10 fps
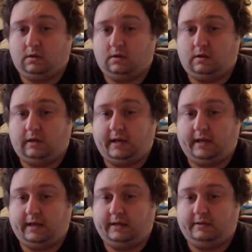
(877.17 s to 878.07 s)

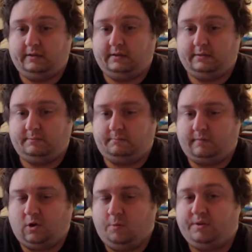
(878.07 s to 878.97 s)
And I
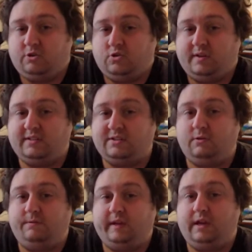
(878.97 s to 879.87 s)
hope you enjoyed this little
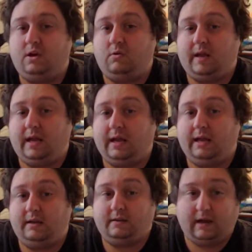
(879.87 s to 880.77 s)
video,
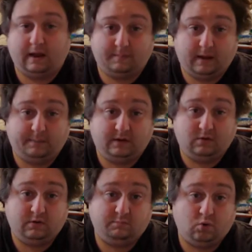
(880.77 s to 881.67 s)
and I might be
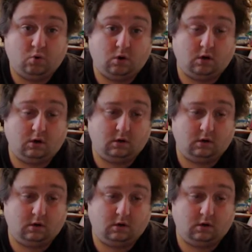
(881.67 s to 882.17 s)
doing more